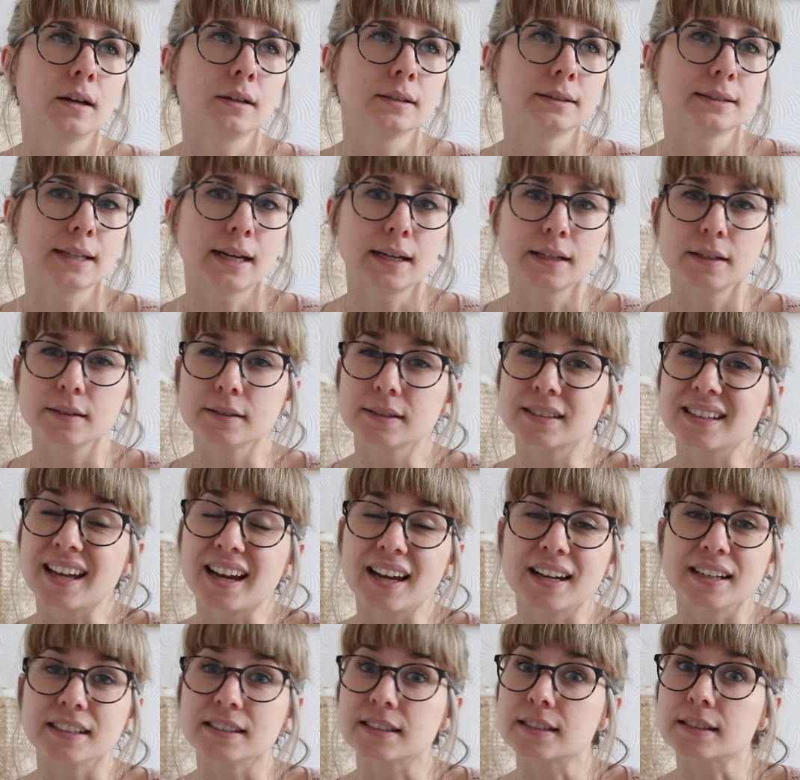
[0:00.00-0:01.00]
dyers that
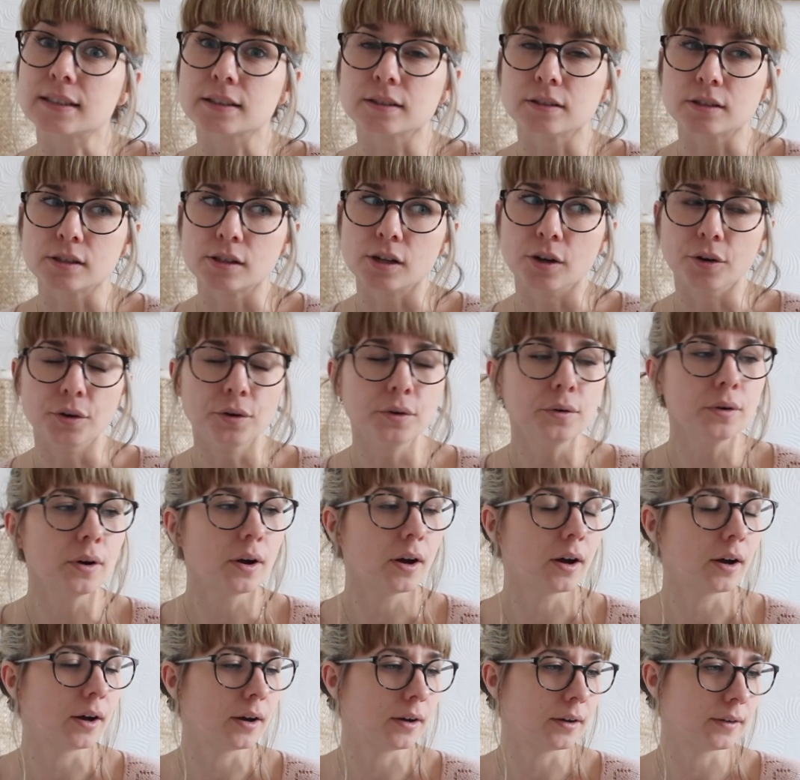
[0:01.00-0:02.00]
I didn't know
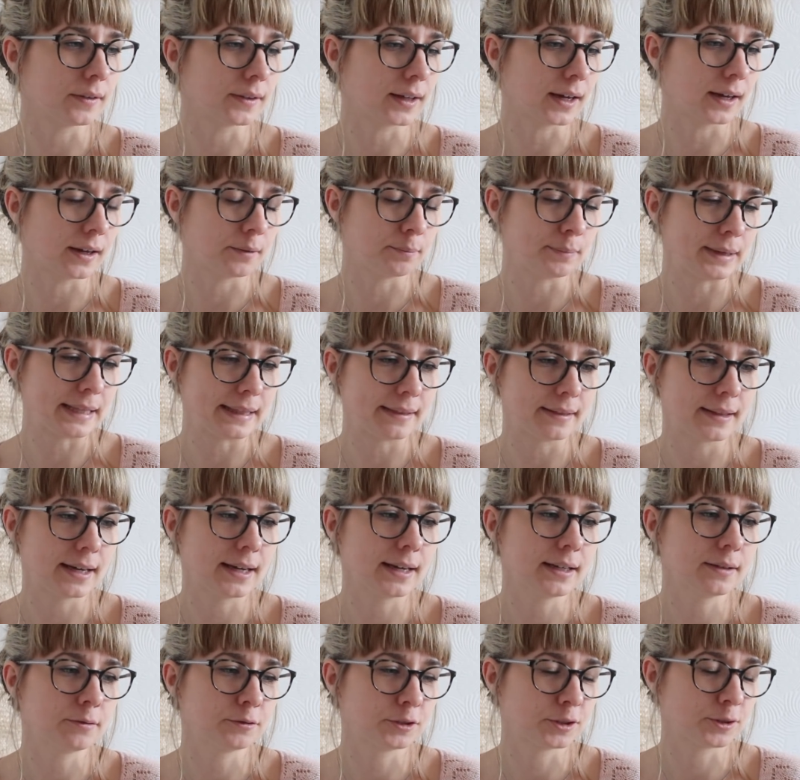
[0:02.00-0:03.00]
that I met
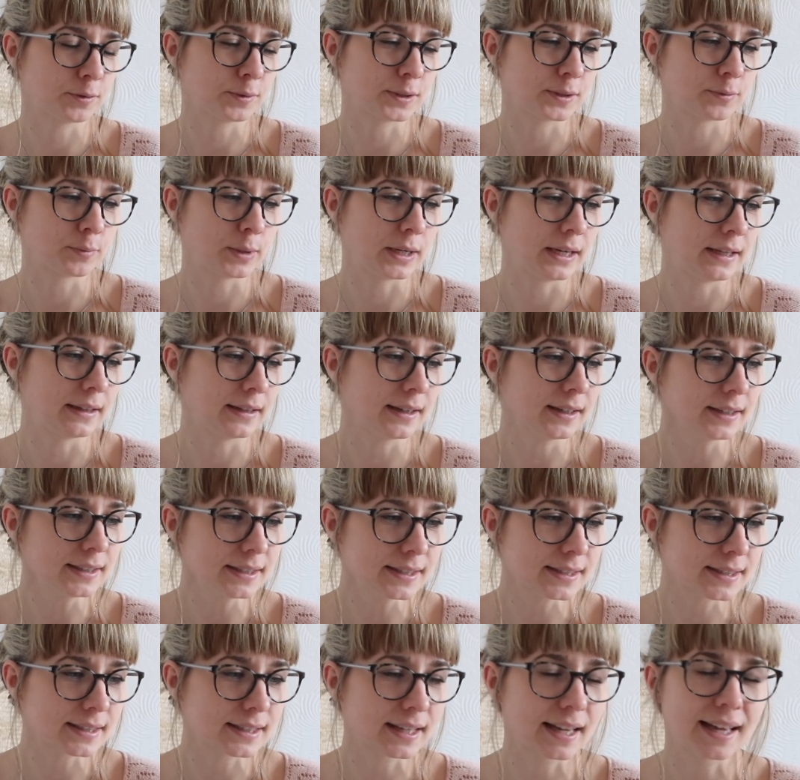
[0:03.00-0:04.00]
there, which was really nice.